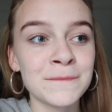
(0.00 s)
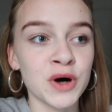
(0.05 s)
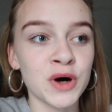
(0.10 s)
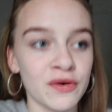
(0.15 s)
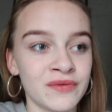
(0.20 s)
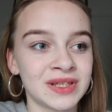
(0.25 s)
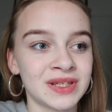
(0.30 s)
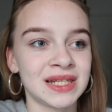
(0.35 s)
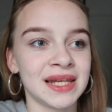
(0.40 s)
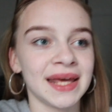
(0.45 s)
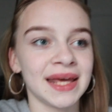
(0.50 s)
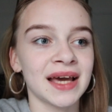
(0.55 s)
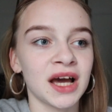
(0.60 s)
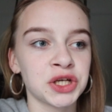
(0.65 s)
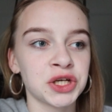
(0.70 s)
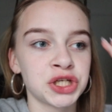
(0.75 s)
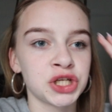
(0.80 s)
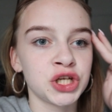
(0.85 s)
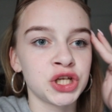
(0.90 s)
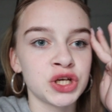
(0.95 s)
But obviously, I
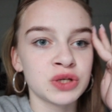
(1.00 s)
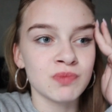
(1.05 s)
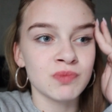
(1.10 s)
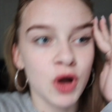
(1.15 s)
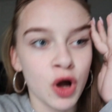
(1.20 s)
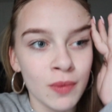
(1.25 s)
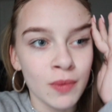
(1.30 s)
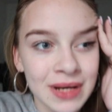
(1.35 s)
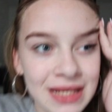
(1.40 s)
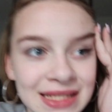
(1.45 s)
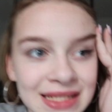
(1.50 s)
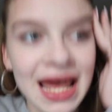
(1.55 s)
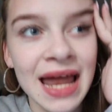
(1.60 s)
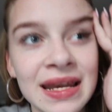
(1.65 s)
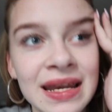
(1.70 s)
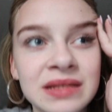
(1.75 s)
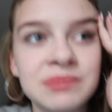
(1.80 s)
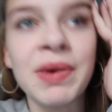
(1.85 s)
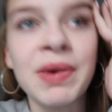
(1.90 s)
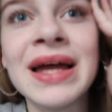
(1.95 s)
should have used my common
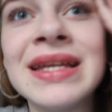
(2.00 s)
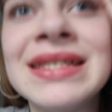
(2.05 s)
sense, but I